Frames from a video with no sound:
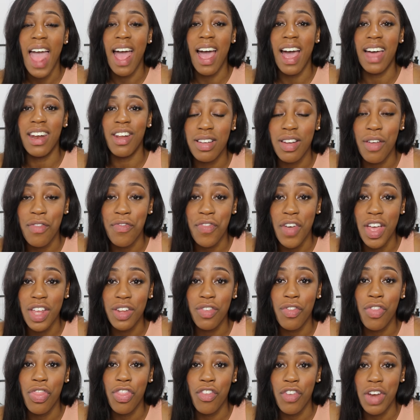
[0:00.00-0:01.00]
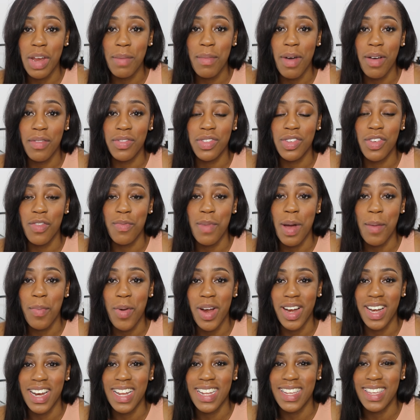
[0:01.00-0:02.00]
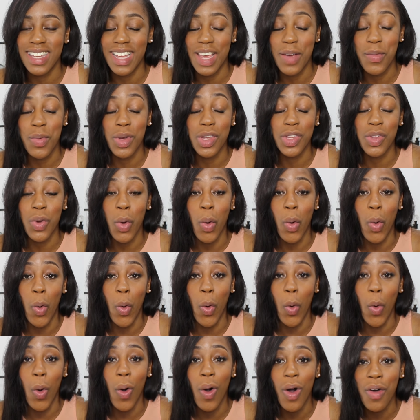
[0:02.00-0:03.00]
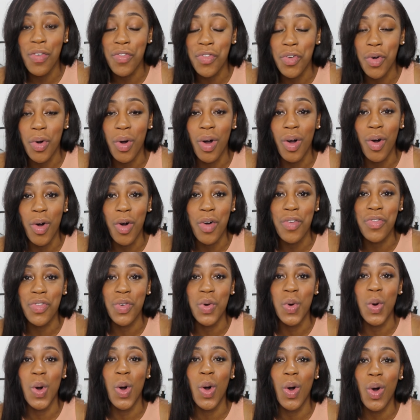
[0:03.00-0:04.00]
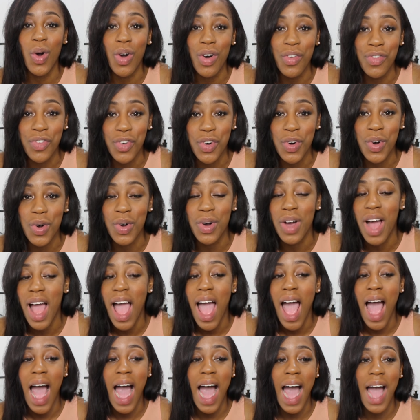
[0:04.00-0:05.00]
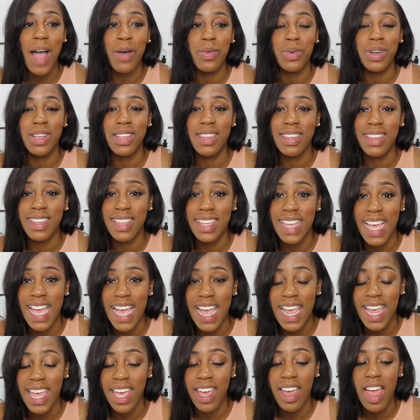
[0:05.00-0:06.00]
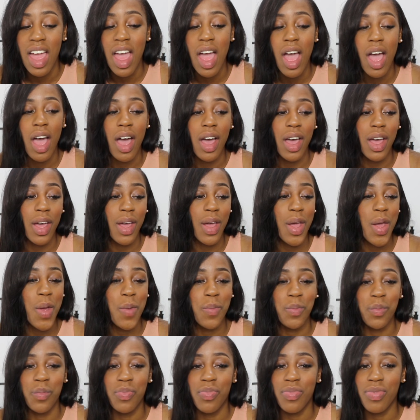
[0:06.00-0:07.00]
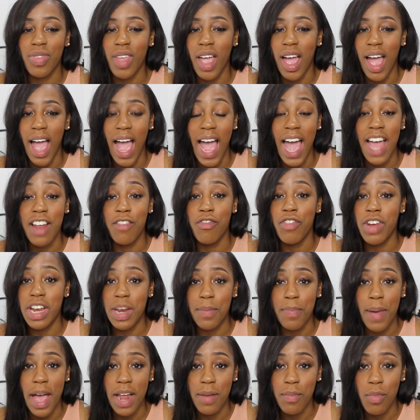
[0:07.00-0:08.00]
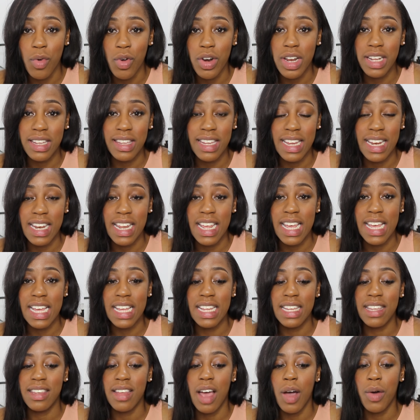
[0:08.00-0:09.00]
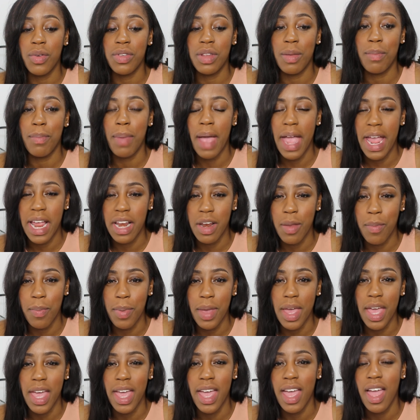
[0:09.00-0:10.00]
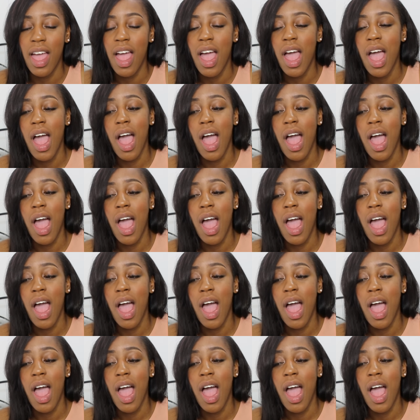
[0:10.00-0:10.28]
And the first 3 months of my pregnancy was awful, awful, awful. I was sick. I had really bad morning sickness. I was in pain a bit.